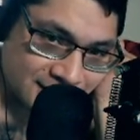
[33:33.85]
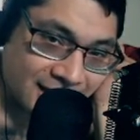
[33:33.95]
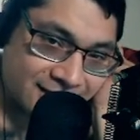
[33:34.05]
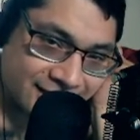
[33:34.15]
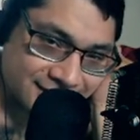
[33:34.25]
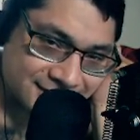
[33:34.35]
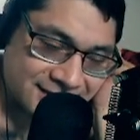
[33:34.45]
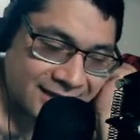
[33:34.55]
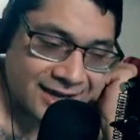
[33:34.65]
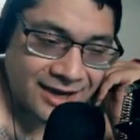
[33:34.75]
I like this.
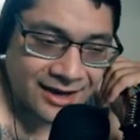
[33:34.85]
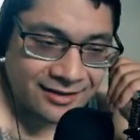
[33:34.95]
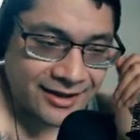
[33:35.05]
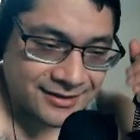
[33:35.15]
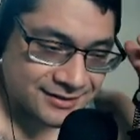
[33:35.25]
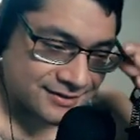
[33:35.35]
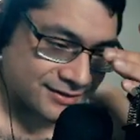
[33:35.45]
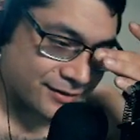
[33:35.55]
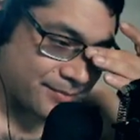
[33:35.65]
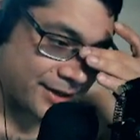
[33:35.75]
I I, I like this
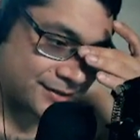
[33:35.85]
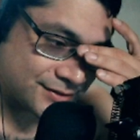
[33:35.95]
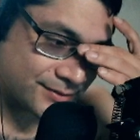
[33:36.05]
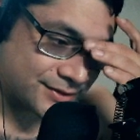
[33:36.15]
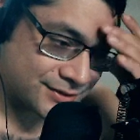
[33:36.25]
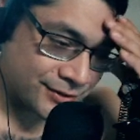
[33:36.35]
uh, bait and switch.